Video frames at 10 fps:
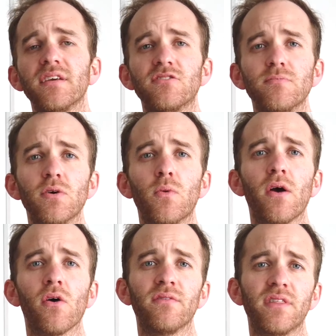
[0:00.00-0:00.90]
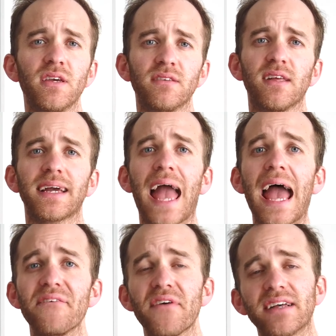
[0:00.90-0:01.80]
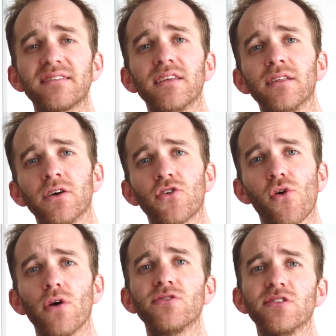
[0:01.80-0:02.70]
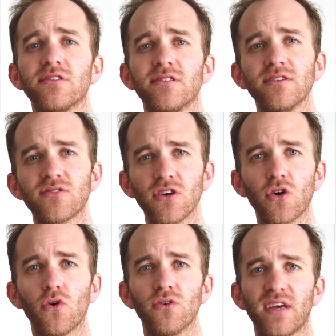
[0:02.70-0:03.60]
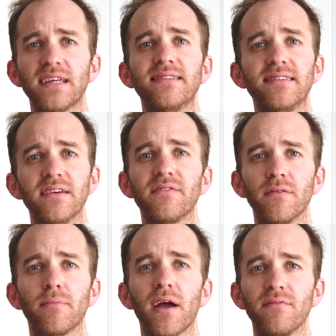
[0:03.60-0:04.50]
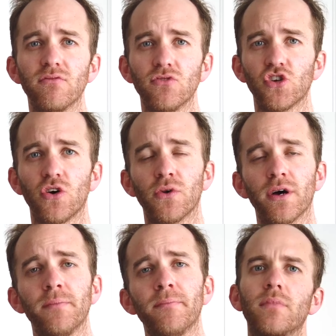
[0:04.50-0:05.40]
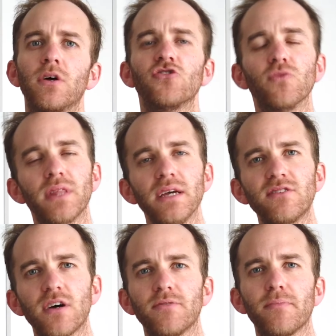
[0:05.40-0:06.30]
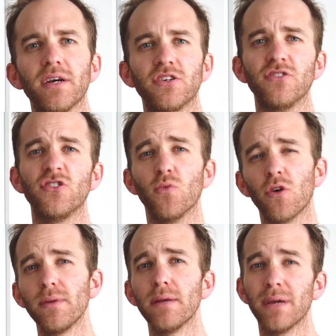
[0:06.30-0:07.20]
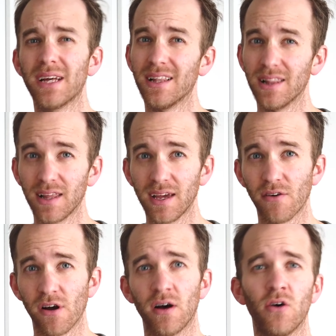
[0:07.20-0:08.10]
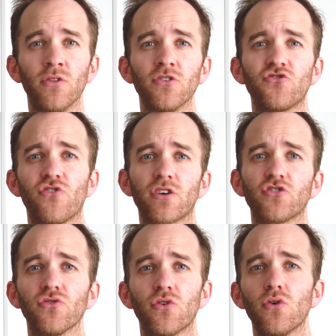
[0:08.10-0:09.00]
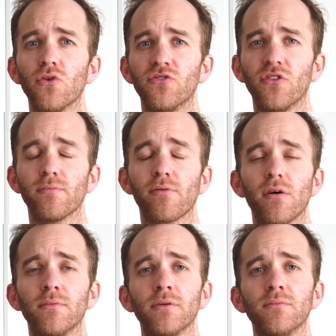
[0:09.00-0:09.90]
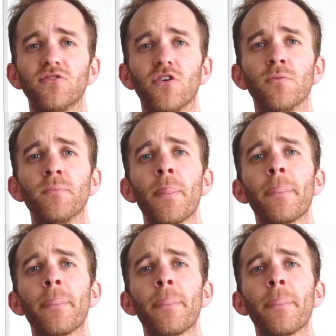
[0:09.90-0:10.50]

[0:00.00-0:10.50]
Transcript: things to be aware of are things like avascular necrosis. This can cause a stiff and painful shoulder. So with these types of patients, you want to be a bit clearer on the structural cause of the problem. So